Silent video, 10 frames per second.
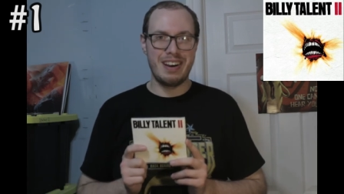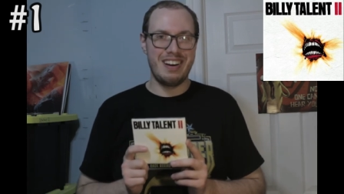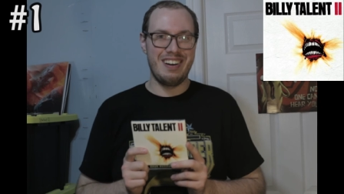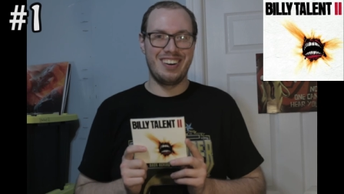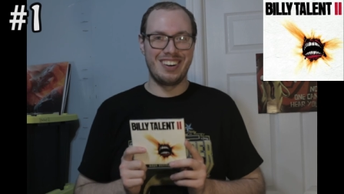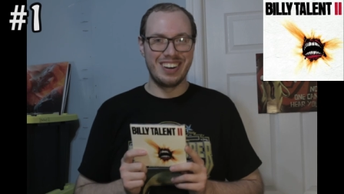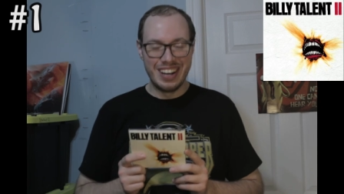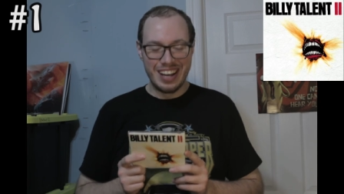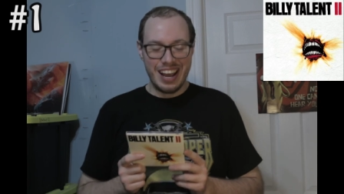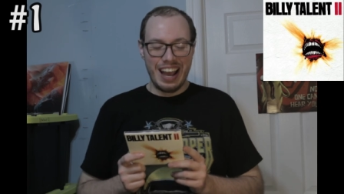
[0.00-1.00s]
heart,
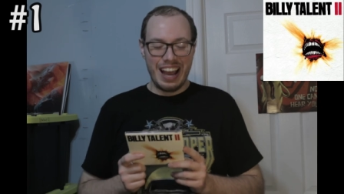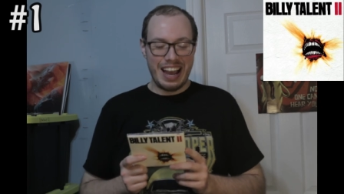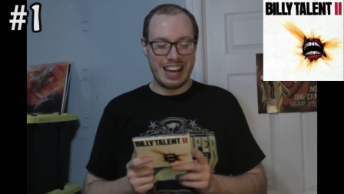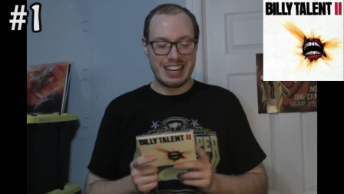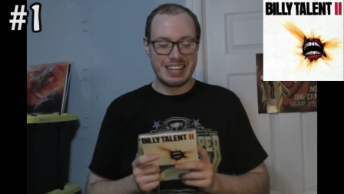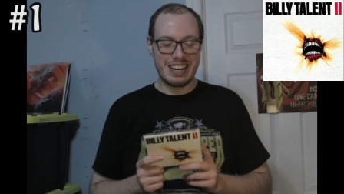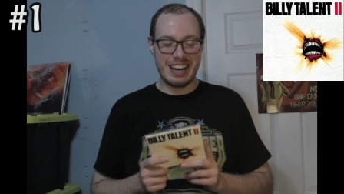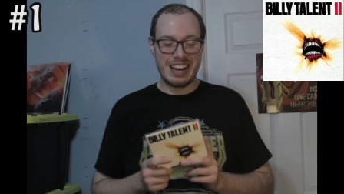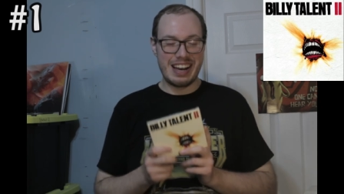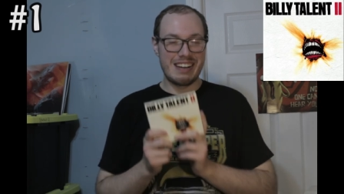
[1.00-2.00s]
and
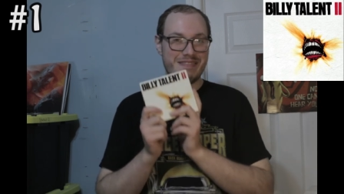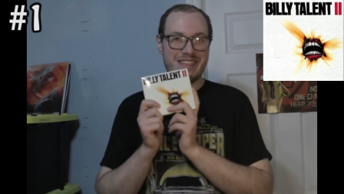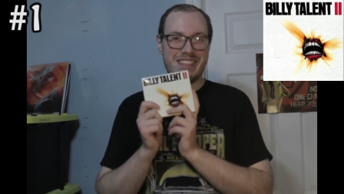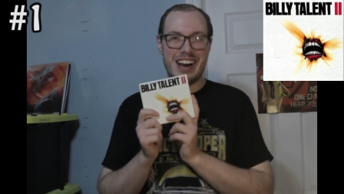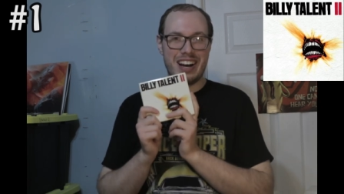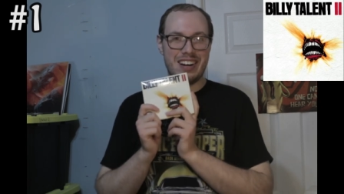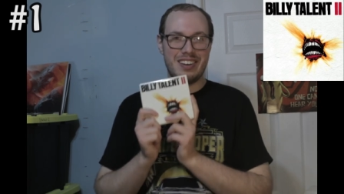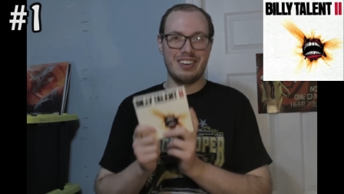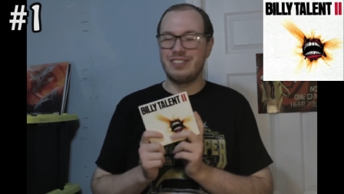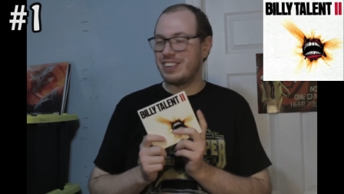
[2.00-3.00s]
uh,
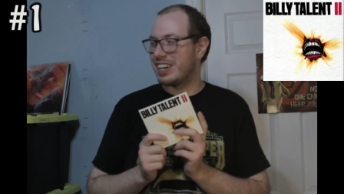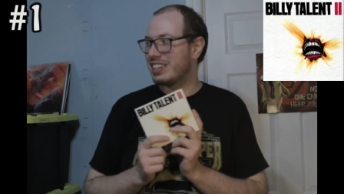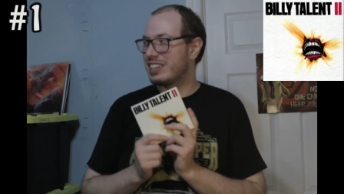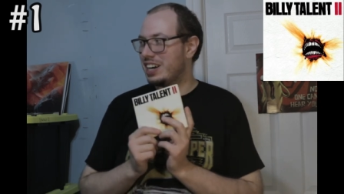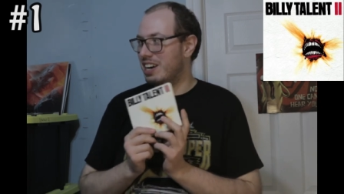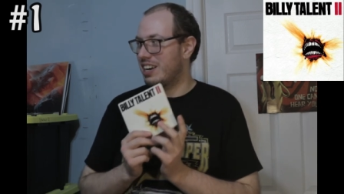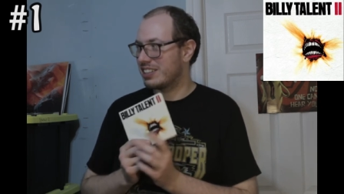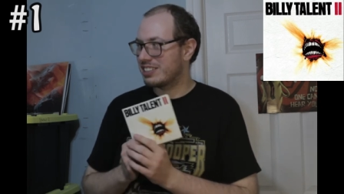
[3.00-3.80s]
oh my gosh,